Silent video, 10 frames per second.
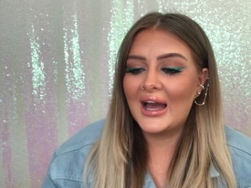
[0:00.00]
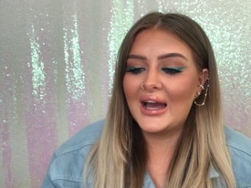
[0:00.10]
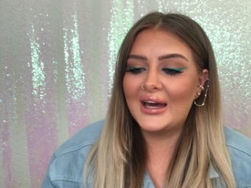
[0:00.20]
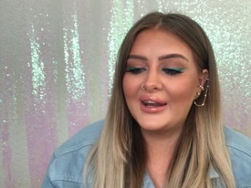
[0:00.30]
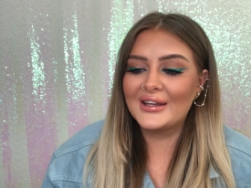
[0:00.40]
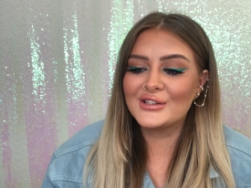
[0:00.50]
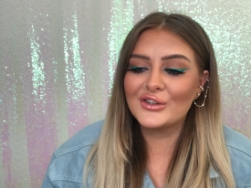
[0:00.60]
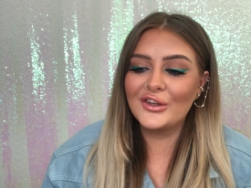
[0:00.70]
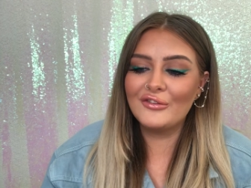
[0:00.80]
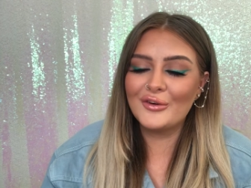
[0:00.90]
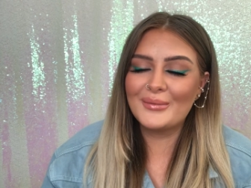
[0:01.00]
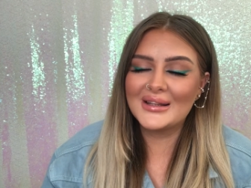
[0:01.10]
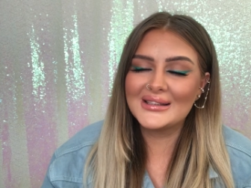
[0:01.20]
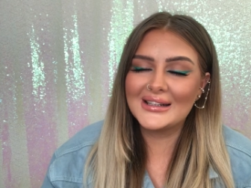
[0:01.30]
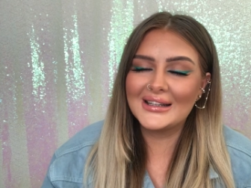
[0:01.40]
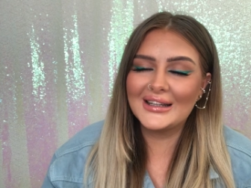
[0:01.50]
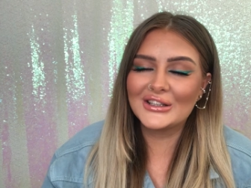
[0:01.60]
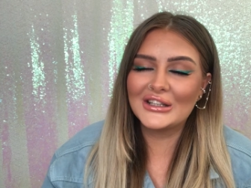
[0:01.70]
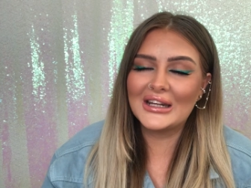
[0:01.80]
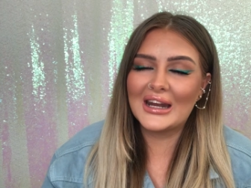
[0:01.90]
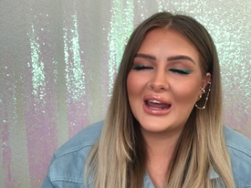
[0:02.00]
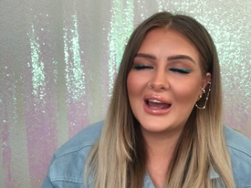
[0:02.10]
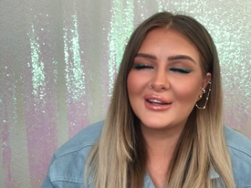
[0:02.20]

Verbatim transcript: And I saw the Romantic collection and